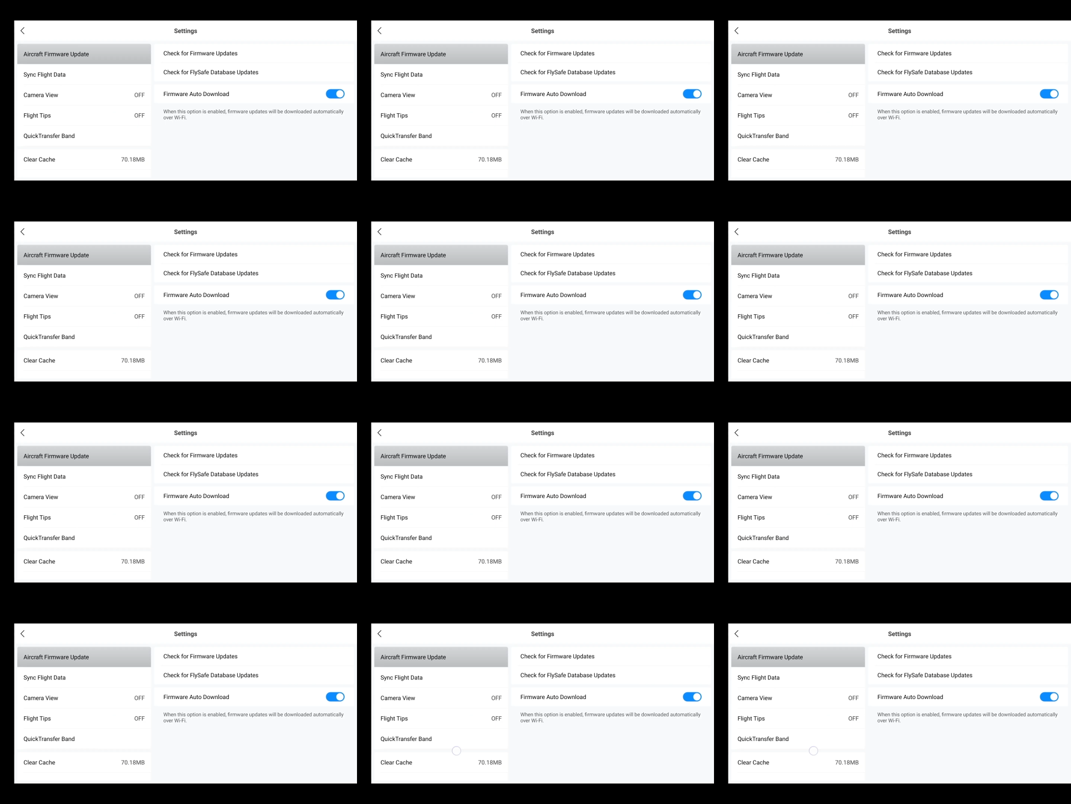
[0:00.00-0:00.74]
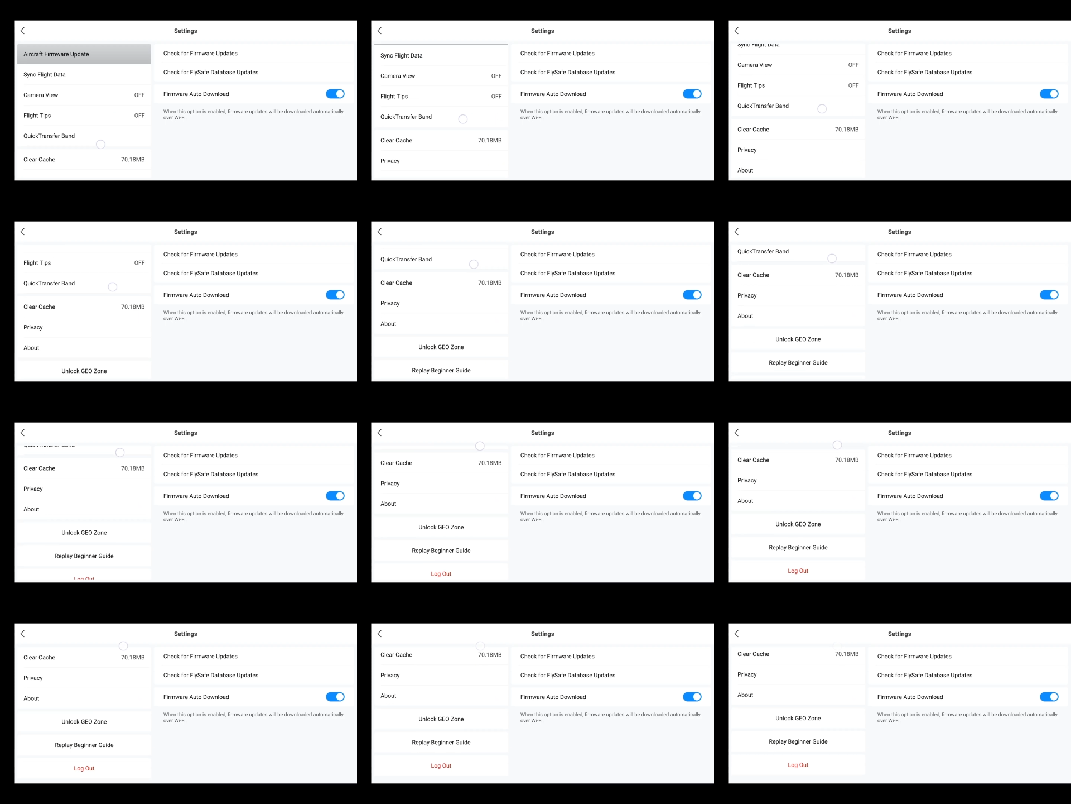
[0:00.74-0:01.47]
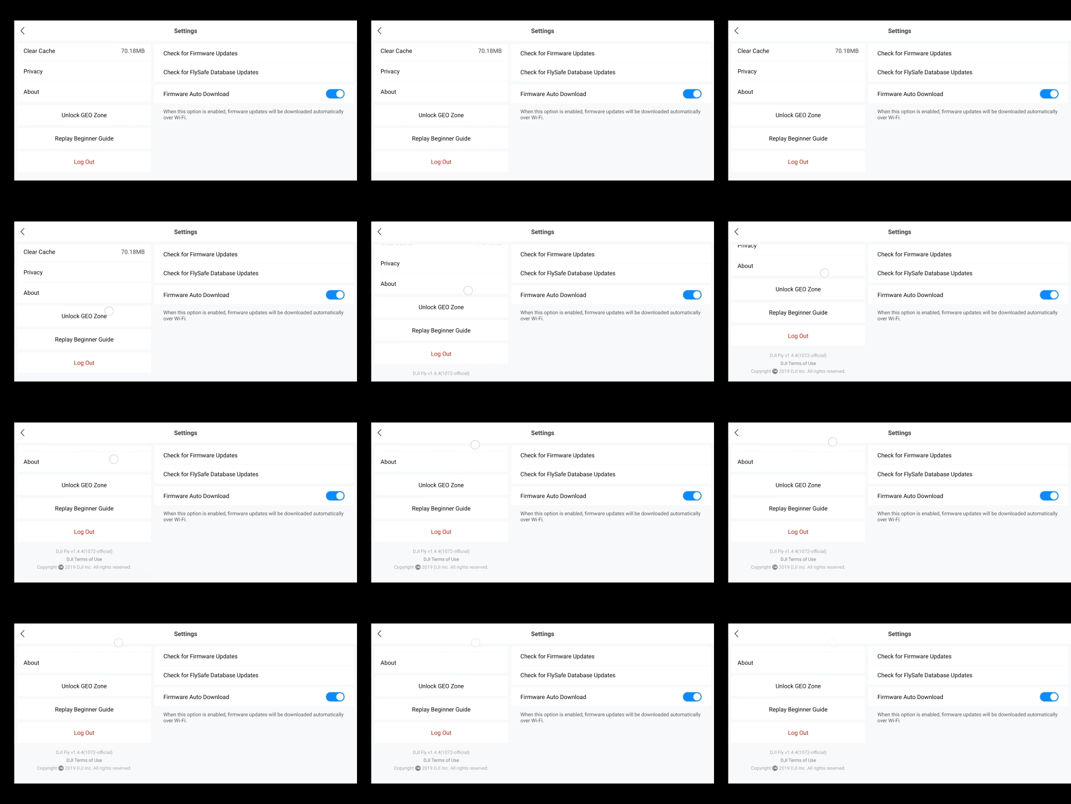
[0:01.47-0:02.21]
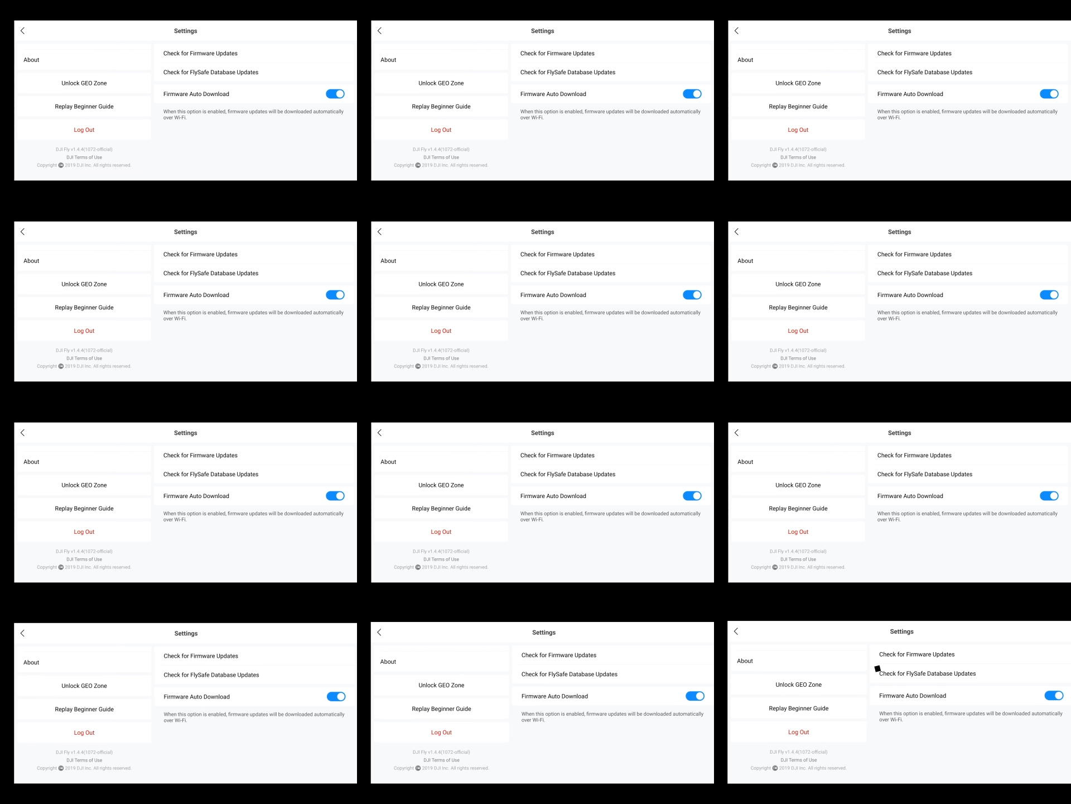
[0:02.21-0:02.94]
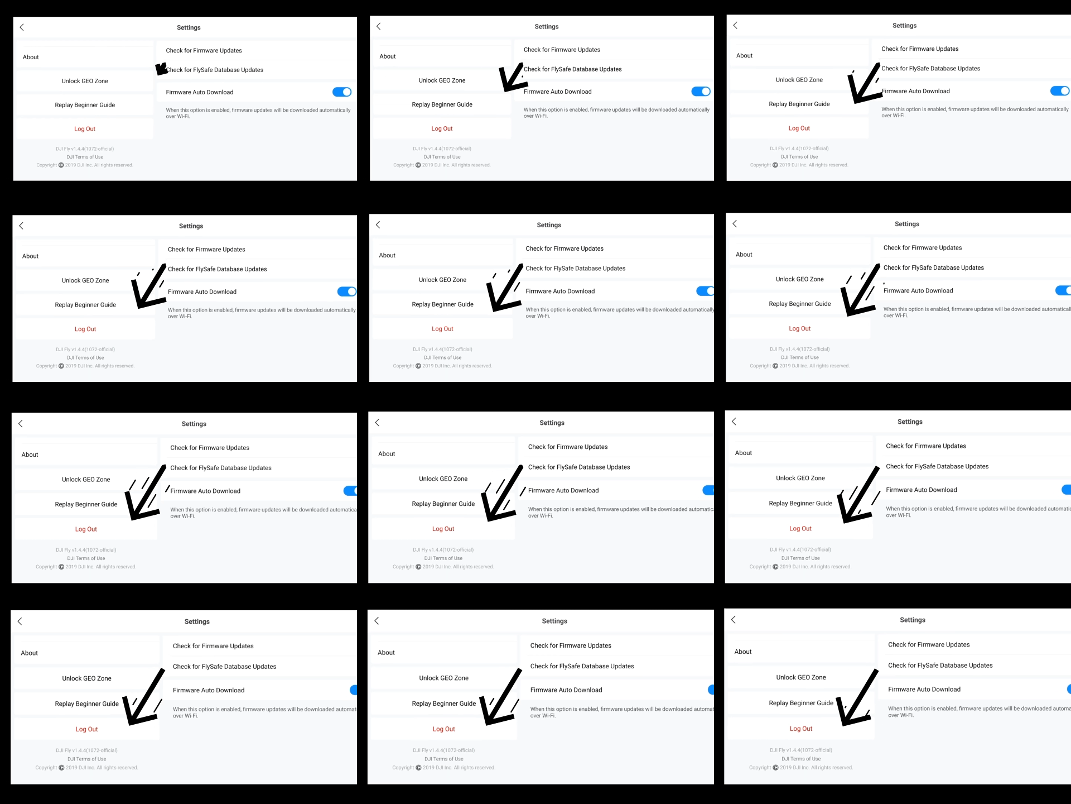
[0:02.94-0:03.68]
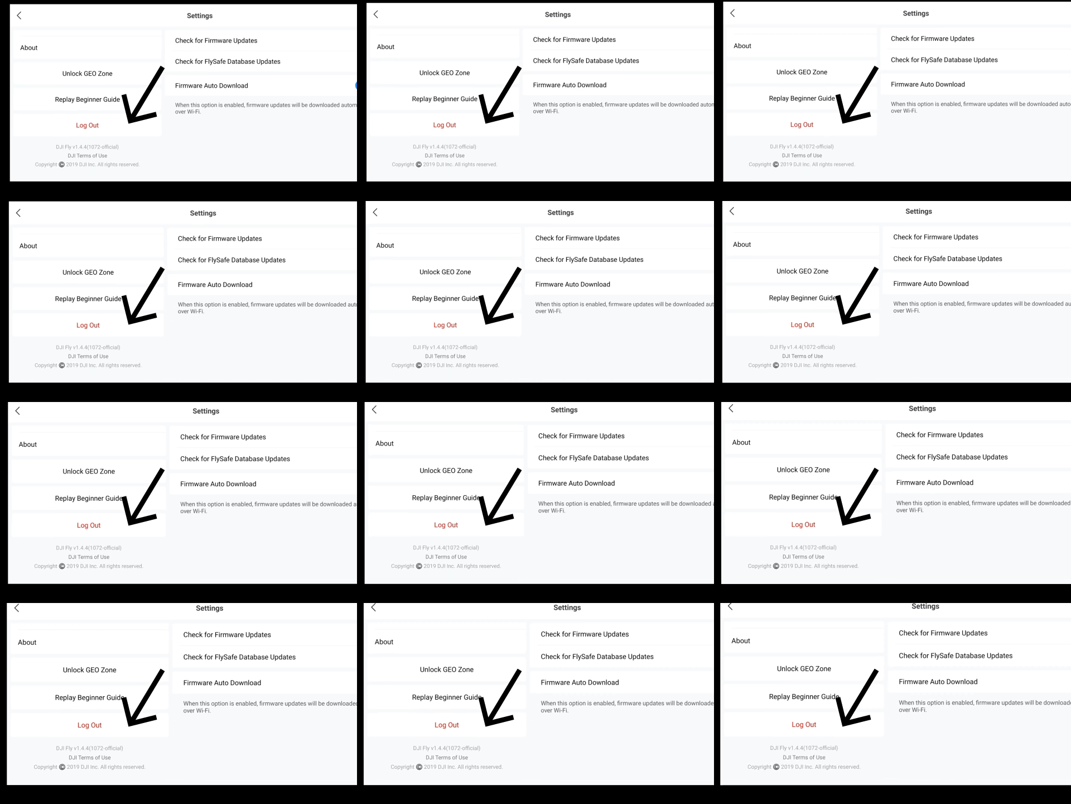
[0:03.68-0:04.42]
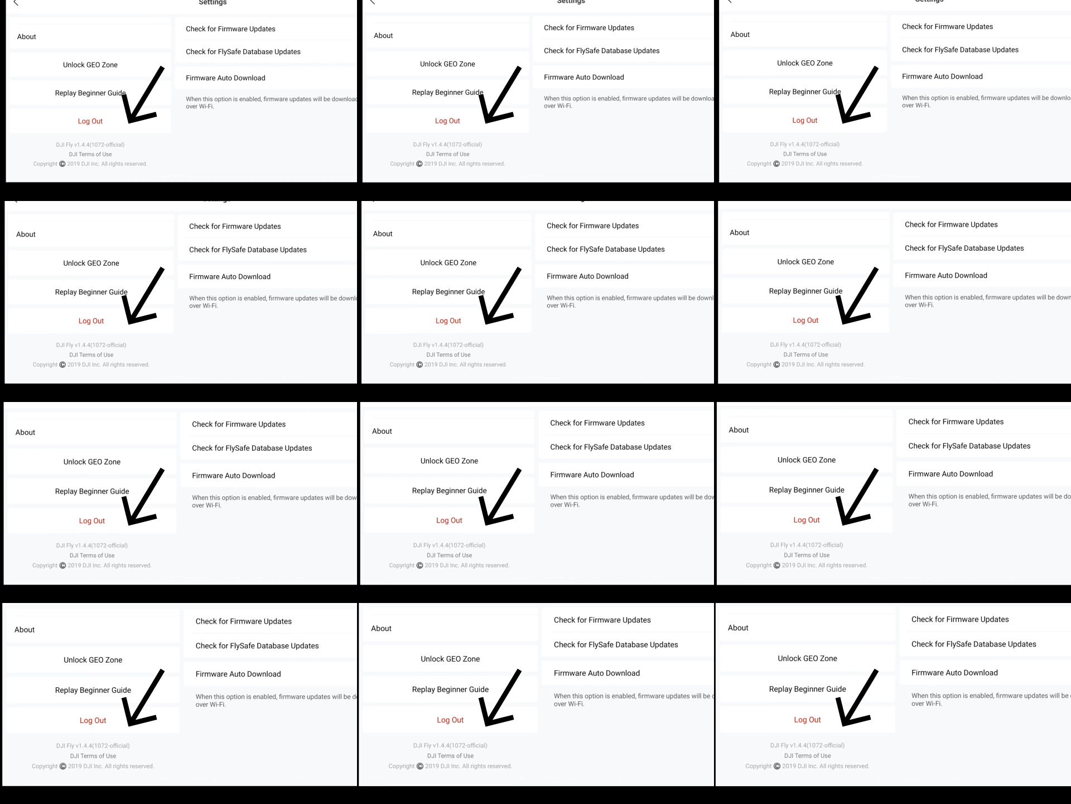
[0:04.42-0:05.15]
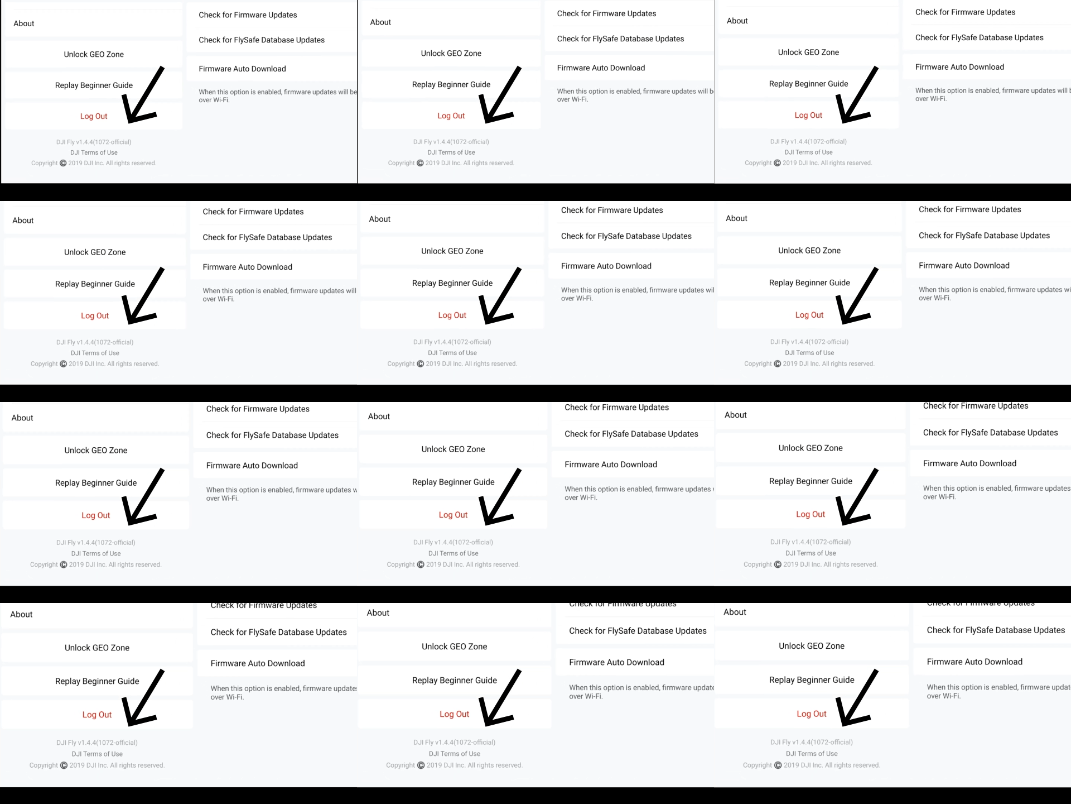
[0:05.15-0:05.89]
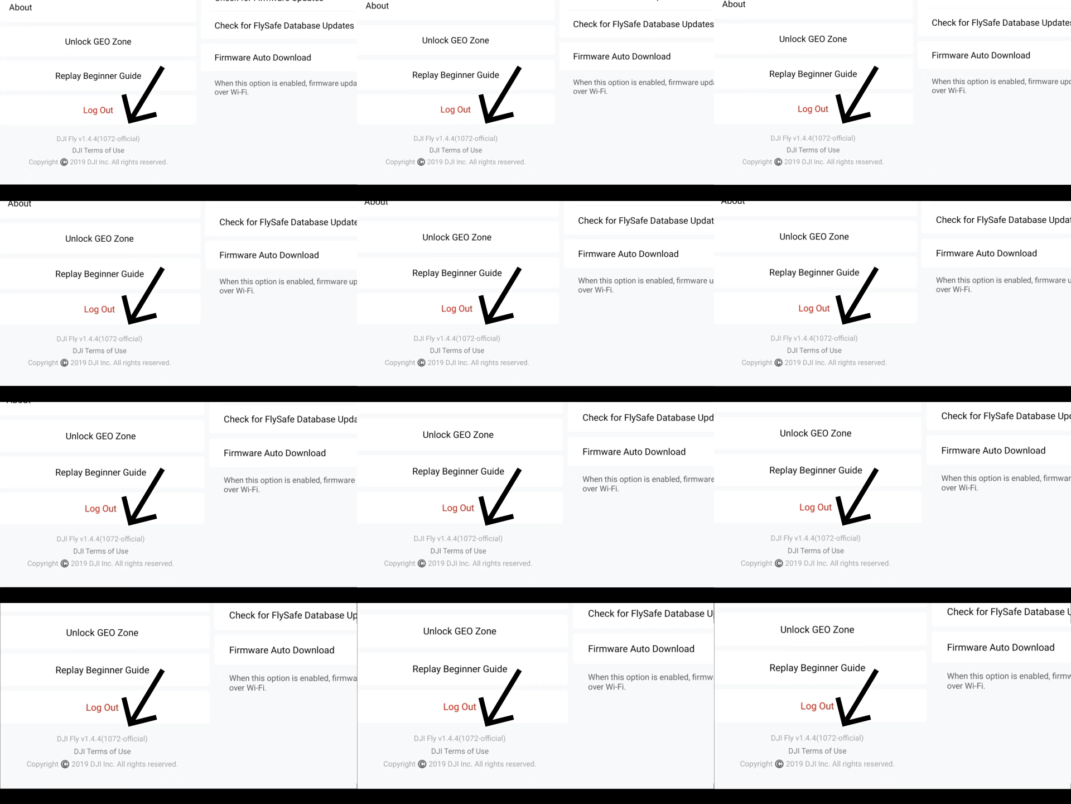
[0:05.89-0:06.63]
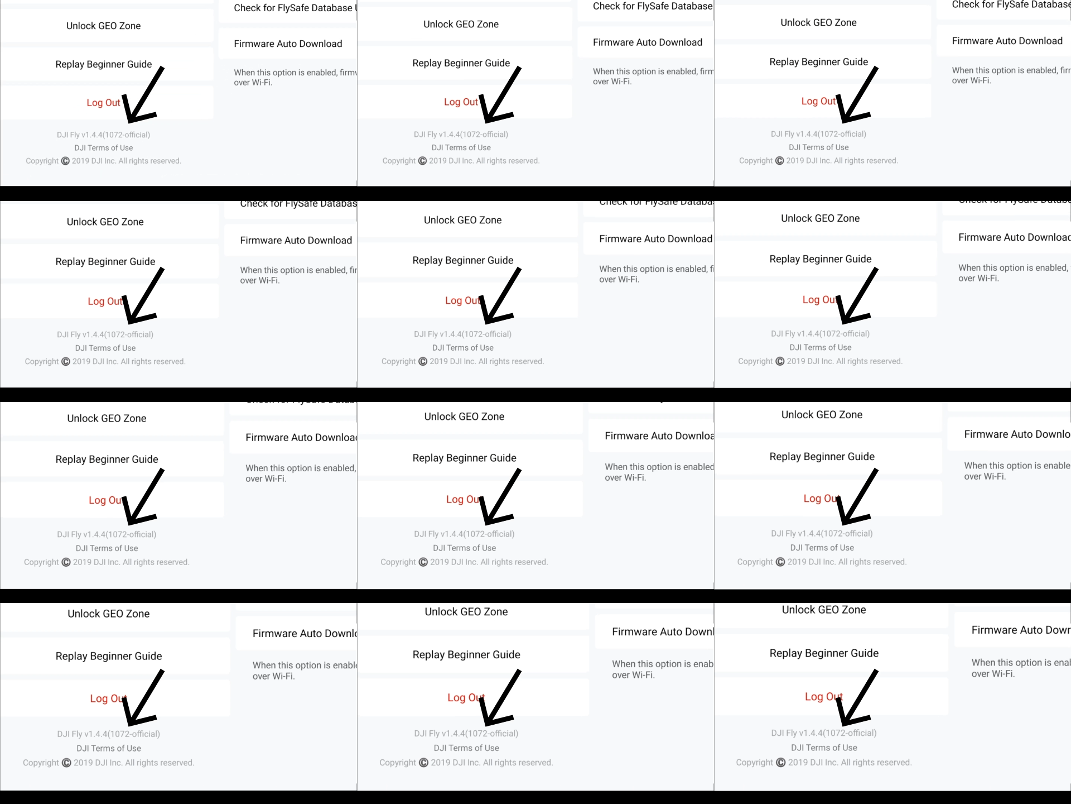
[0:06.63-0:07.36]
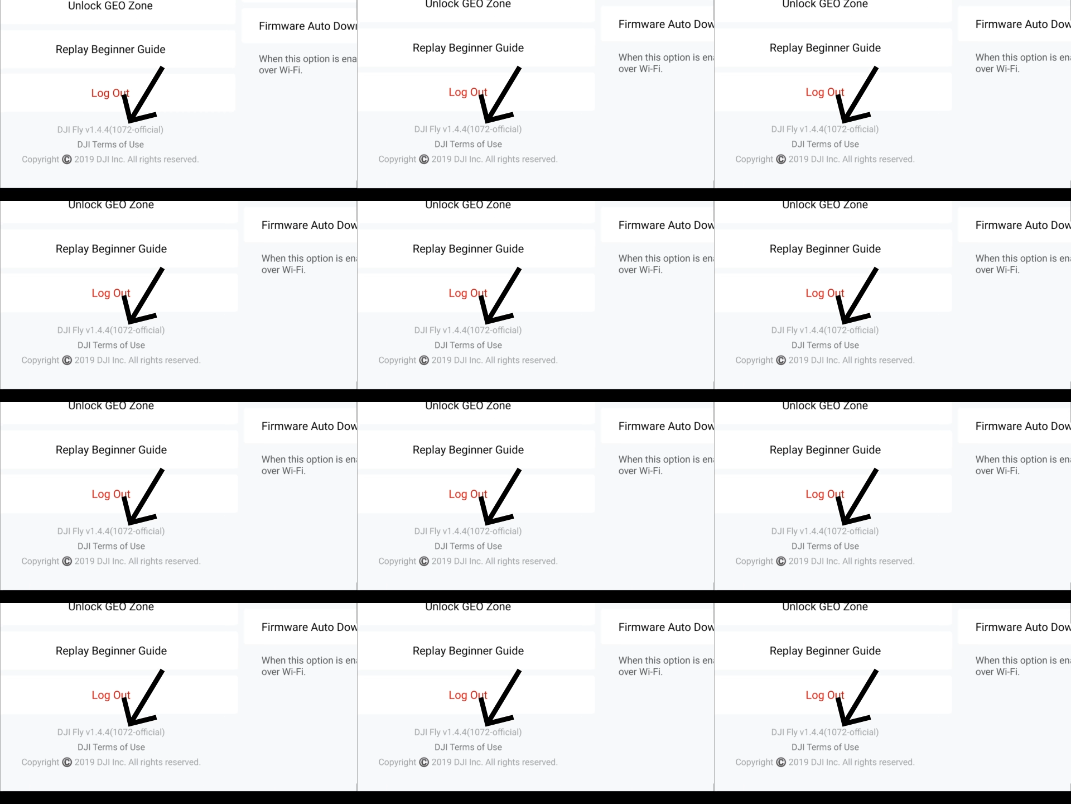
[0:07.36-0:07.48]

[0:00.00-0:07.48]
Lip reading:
Nobody's mouth can be seen.